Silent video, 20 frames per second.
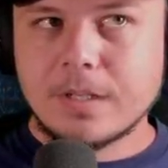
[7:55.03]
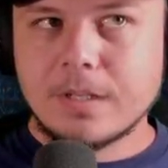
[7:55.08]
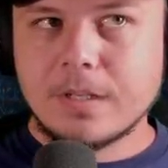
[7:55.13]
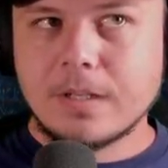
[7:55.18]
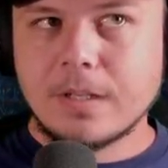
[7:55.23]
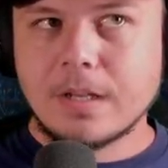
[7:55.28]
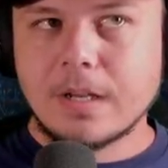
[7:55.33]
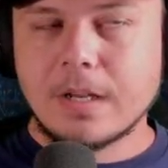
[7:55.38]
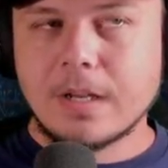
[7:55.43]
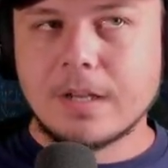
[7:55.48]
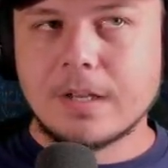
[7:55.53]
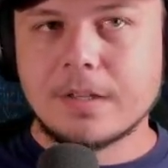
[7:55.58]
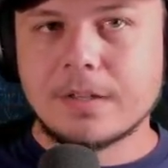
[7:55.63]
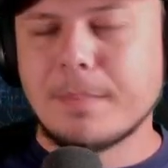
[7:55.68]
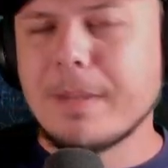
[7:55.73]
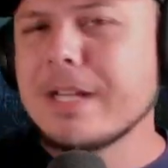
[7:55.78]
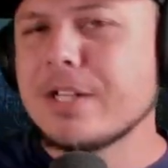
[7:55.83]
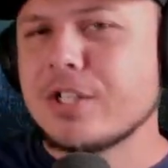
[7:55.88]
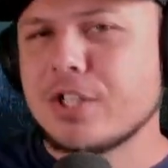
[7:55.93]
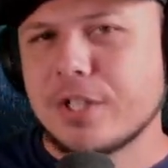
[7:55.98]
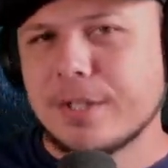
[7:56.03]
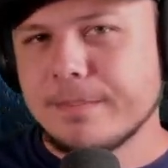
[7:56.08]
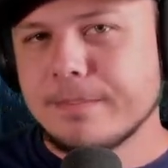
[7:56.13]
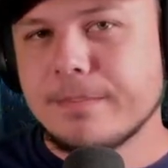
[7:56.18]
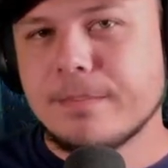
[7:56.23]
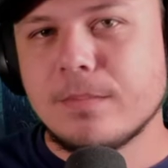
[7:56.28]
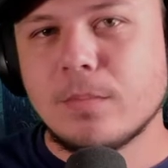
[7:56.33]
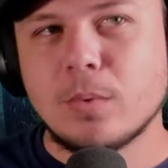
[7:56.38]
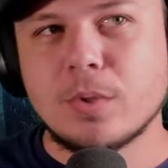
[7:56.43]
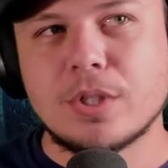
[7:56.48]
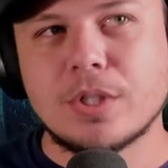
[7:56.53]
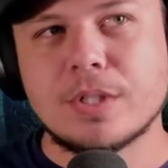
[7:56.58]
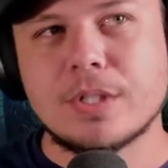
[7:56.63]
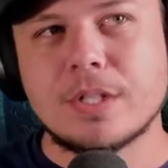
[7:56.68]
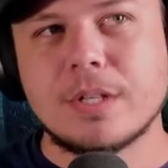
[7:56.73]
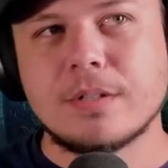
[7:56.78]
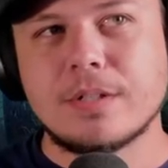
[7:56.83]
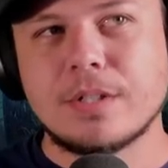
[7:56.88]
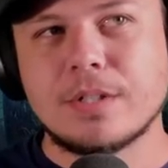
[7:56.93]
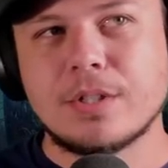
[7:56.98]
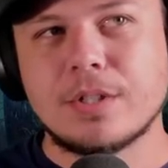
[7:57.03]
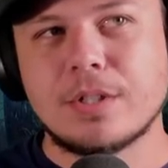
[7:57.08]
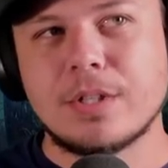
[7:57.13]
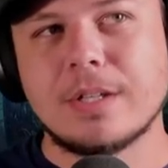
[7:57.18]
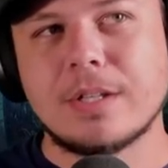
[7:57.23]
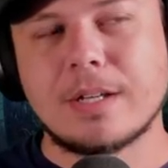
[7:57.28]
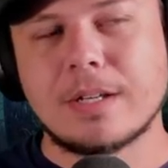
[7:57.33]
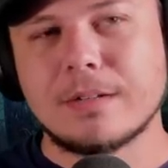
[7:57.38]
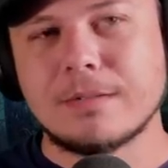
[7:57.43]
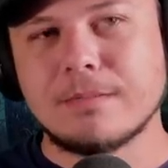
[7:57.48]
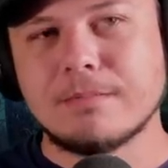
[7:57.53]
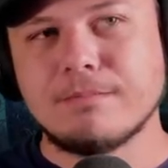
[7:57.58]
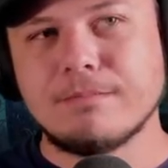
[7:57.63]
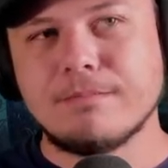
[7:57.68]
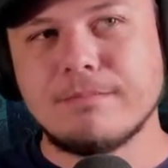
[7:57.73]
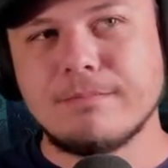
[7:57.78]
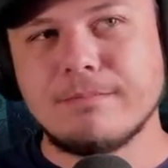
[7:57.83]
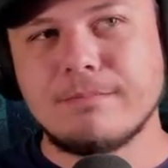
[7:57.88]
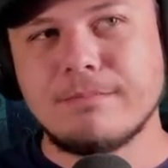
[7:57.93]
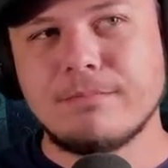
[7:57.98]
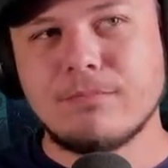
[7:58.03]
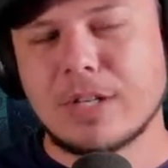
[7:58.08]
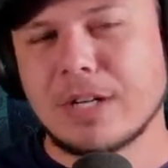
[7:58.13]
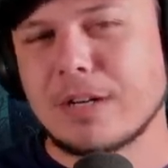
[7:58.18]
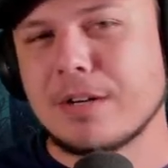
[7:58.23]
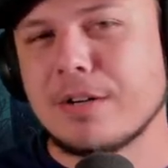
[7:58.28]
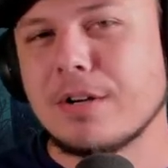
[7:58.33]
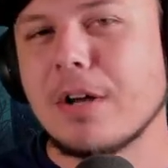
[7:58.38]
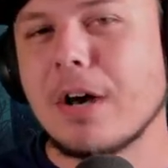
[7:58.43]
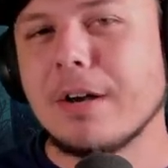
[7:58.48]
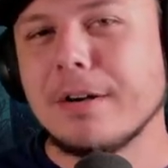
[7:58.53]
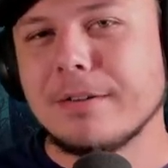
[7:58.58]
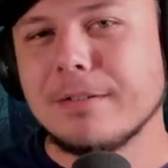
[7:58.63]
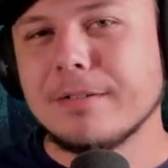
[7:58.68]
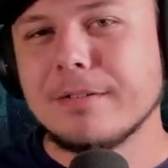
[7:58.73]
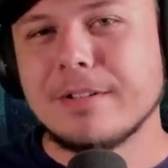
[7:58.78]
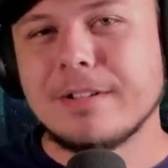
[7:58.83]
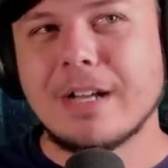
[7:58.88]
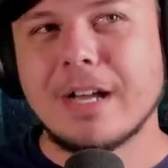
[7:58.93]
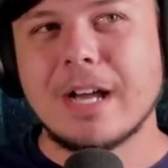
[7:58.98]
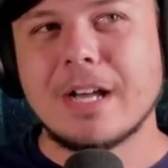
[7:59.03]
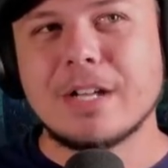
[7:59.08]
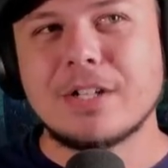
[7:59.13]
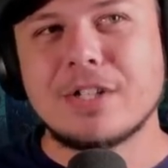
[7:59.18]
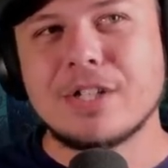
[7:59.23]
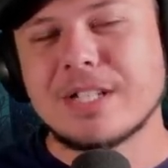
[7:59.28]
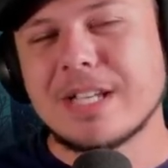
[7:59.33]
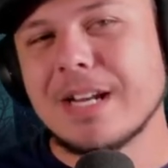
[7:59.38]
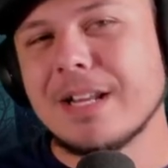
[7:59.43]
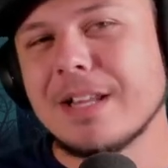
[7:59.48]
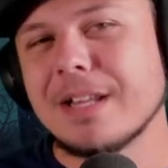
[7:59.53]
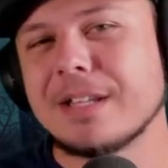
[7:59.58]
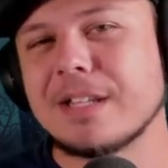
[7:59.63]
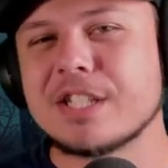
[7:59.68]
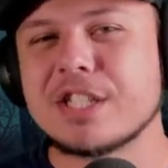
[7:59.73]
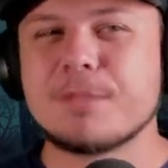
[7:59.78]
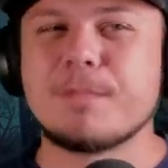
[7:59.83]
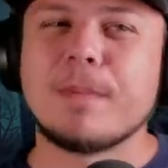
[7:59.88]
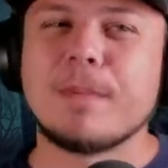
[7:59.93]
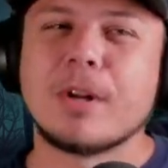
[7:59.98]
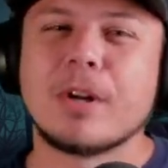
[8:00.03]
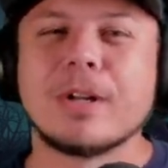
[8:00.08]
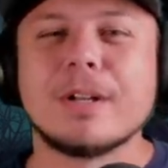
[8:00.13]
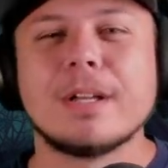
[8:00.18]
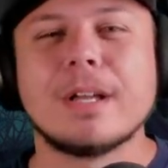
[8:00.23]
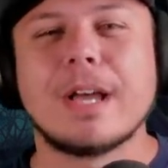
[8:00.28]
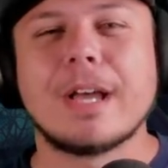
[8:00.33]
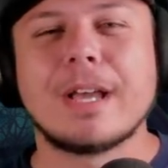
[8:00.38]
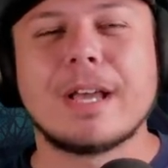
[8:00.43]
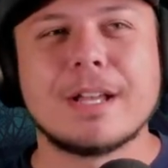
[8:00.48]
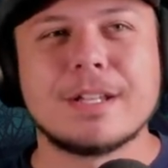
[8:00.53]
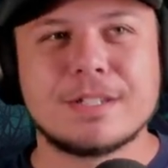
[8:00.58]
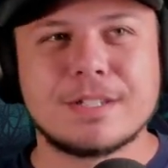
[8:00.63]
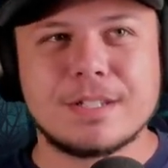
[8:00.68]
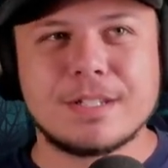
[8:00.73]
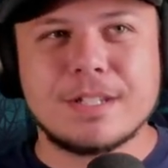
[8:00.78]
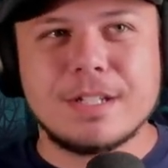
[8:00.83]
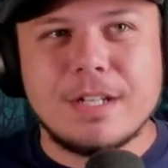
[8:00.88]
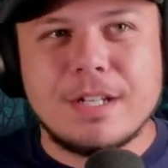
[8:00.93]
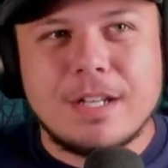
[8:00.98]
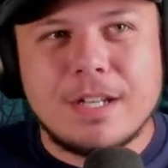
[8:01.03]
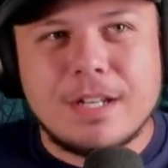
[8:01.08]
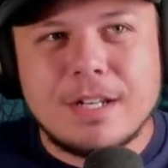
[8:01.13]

banshee, which is essentially like a nun. She's kind of like the spirit, I guess, in